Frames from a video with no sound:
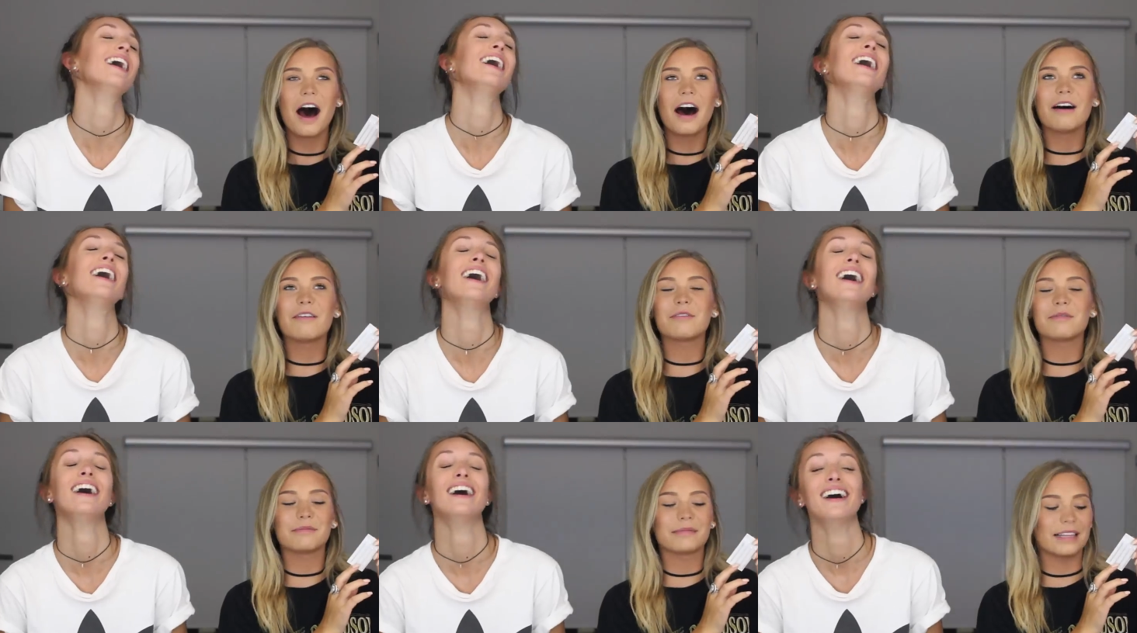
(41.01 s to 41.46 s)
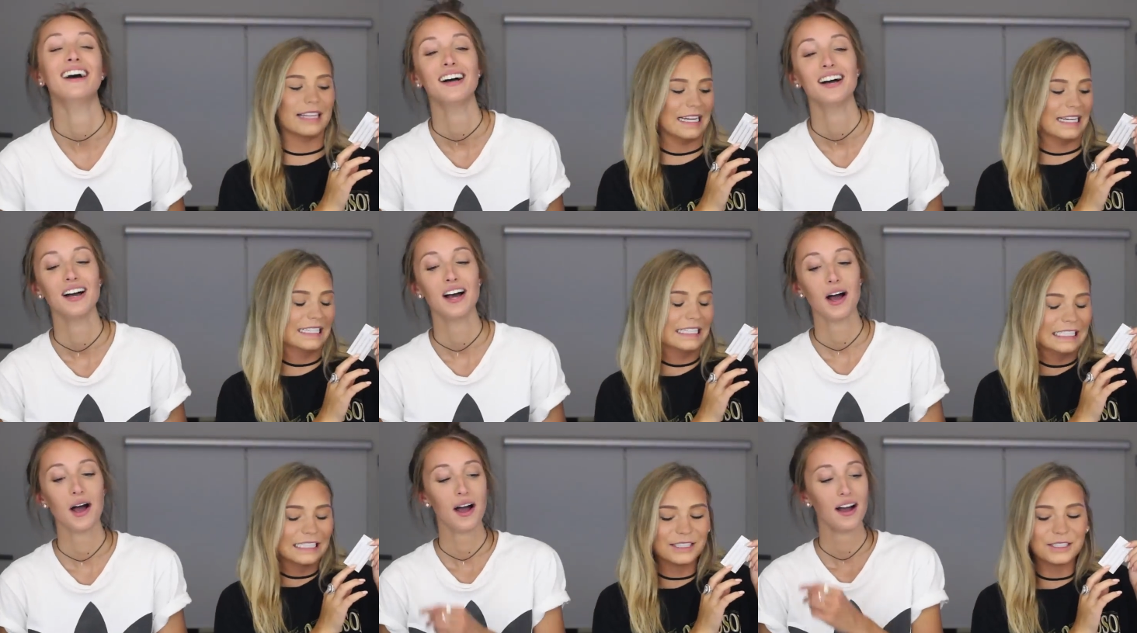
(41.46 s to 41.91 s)
Speaker 1: Have them
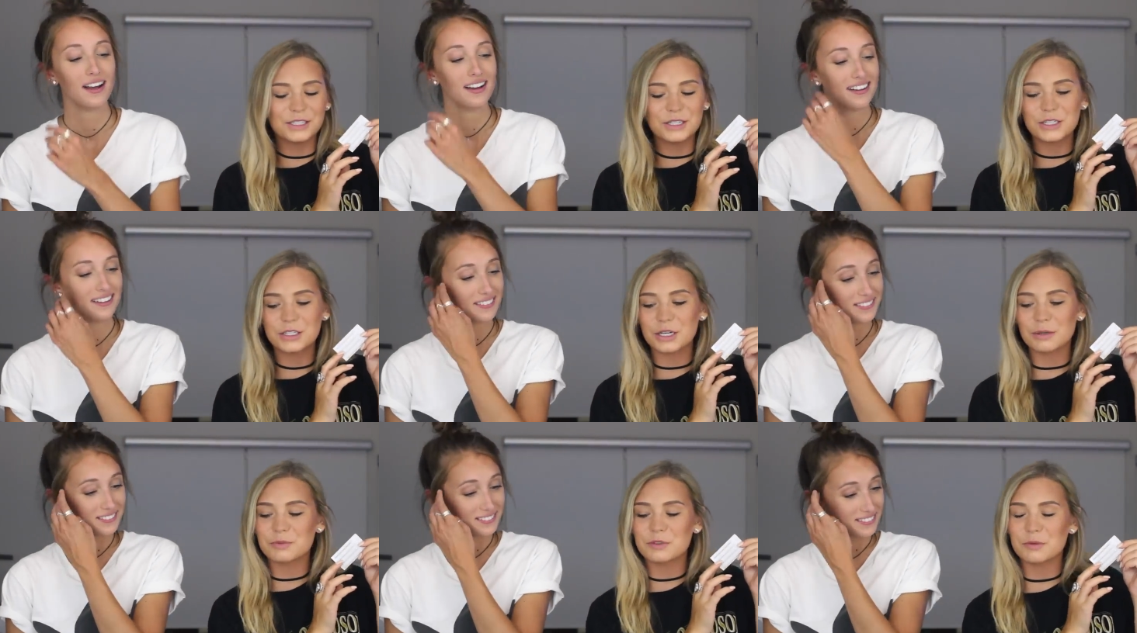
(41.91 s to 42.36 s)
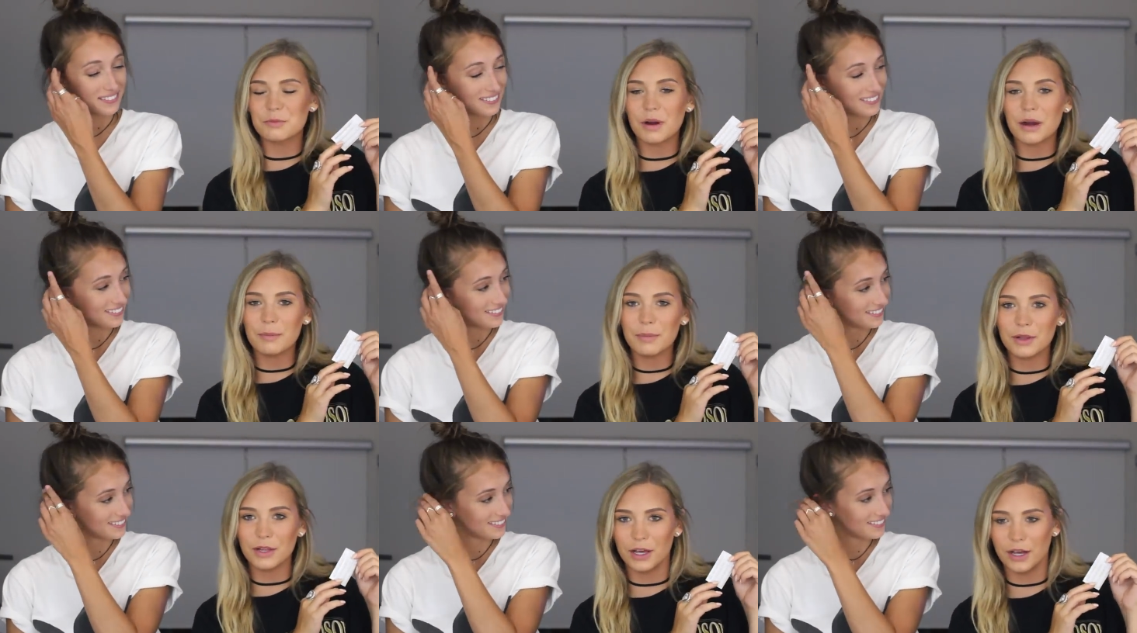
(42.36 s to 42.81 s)
linked in the description
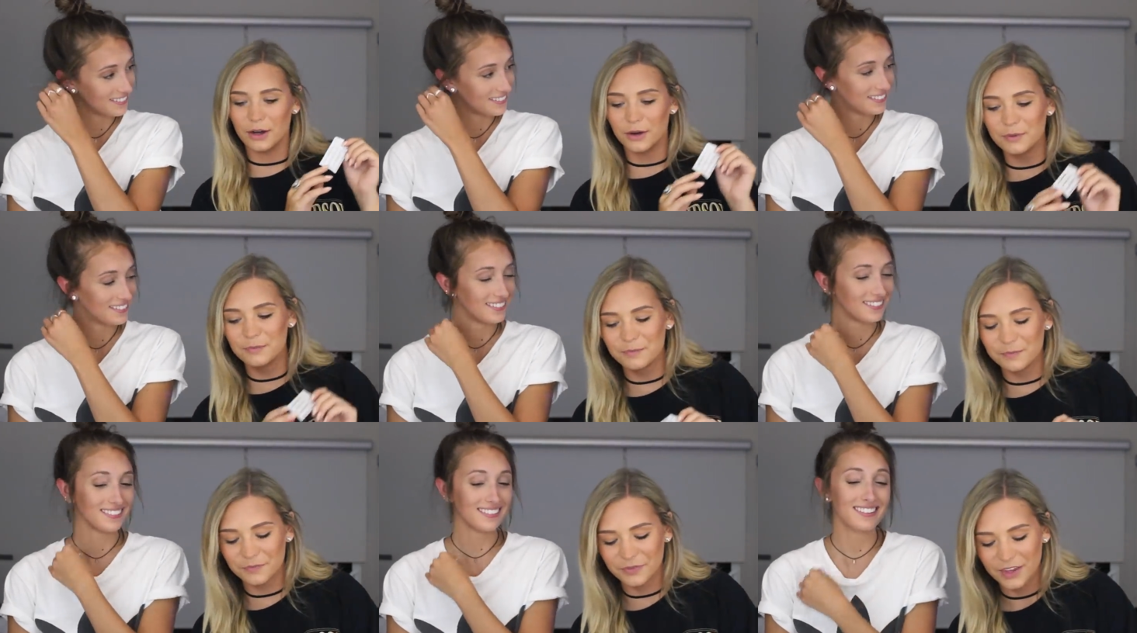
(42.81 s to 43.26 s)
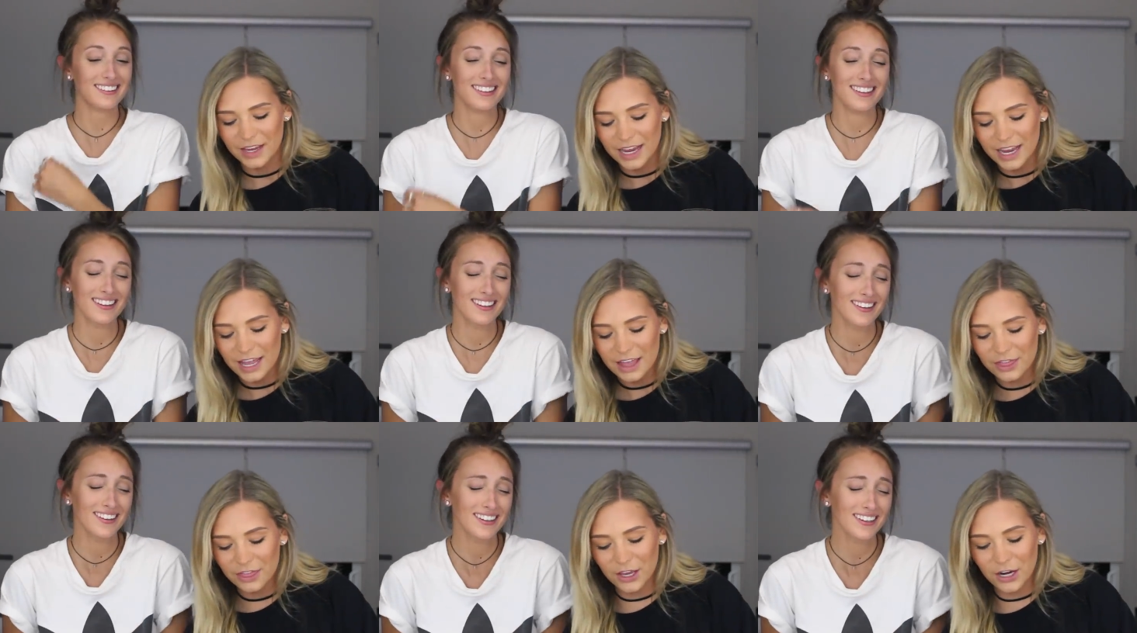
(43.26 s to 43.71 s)
bar below.
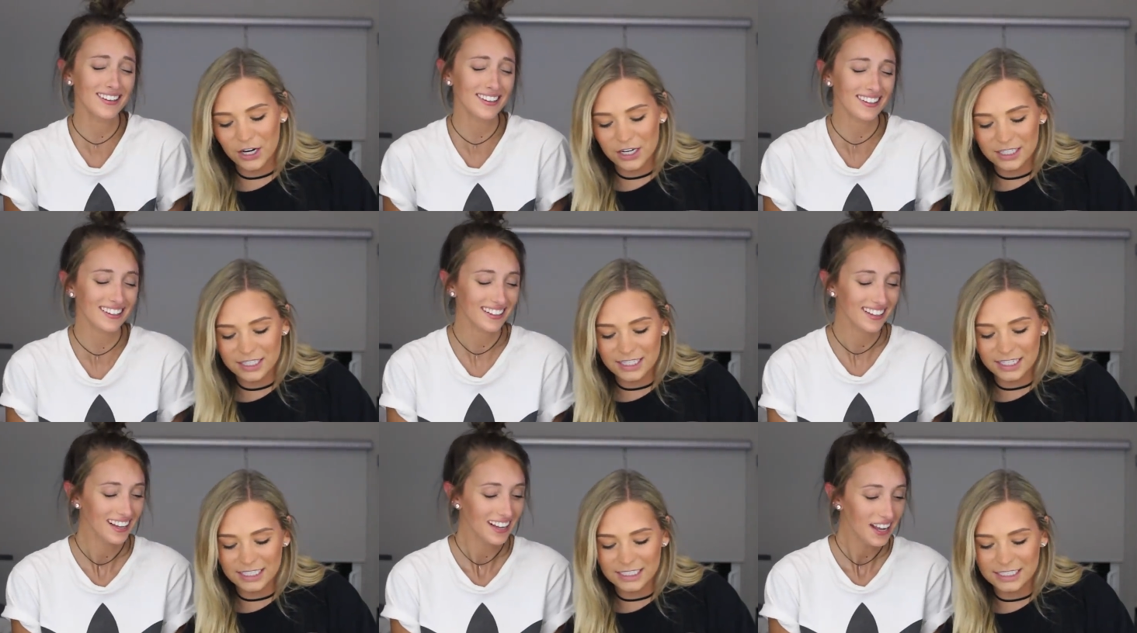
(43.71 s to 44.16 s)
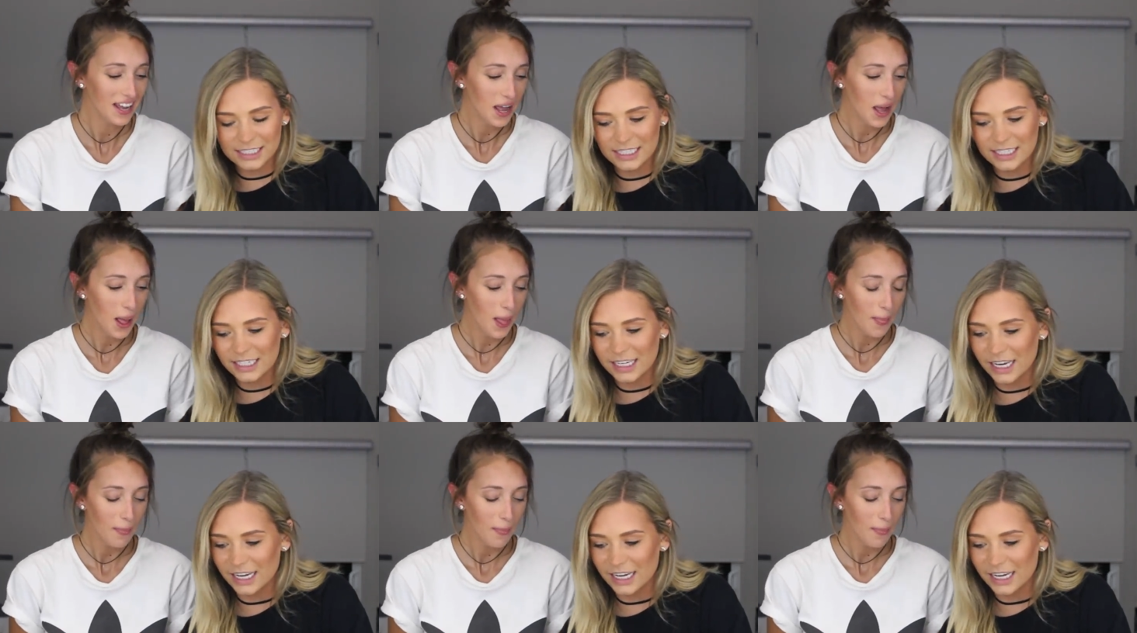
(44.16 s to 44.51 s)
They're sixteen